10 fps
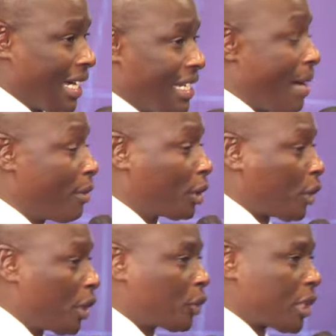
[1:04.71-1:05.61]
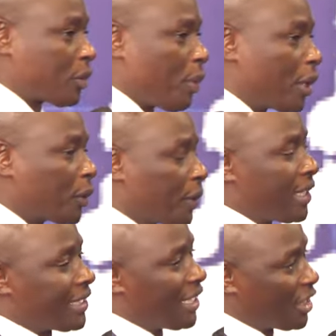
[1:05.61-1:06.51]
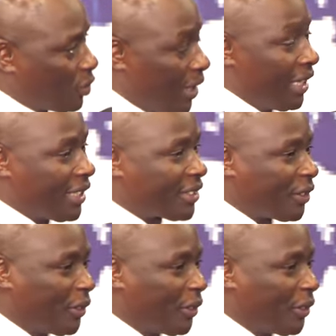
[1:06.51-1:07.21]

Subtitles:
And I'm not going to respond to this in Kiswahili,